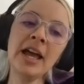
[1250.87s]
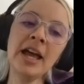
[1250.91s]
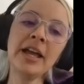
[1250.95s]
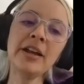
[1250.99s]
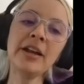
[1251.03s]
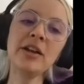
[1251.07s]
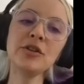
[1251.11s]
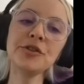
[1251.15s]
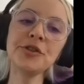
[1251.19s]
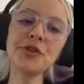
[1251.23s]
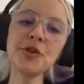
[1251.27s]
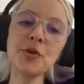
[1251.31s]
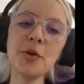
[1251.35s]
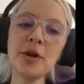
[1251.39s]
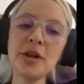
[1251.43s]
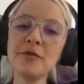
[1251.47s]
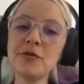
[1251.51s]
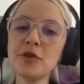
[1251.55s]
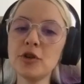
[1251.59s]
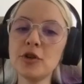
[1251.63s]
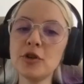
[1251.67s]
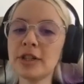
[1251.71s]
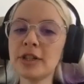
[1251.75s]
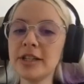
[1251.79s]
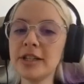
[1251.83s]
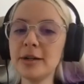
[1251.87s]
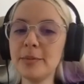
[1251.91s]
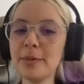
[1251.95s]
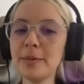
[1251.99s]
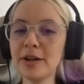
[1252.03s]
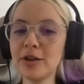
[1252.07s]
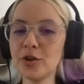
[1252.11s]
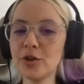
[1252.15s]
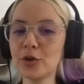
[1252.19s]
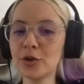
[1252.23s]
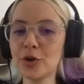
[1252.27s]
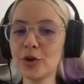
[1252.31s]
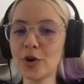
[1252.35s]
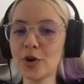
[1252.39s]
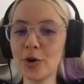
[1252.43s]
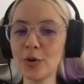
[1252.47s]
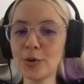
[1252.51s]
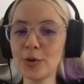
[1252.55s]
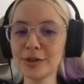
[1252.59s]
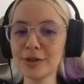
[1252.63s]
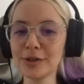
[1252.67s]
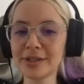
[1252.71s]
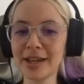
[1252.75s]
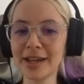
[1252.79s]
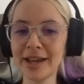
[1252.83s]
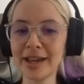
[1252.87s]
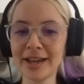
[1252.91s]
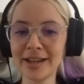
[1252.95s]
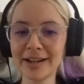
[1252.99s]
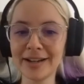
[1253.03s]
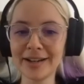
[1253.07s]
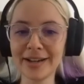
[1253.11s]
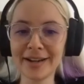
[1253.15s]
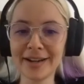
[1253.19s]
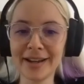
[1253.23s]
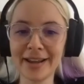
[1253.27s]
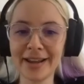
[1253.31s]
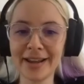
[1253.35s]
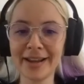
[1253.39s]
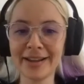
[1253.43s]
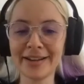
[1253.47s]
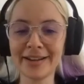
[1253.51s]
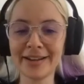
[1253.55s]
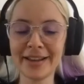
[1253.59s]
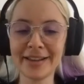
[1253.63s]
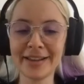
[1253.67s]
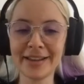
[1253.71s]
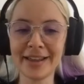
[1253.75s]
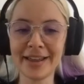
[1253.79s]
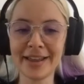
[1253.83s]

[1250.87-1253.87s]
And also, if you're clear about your goals and and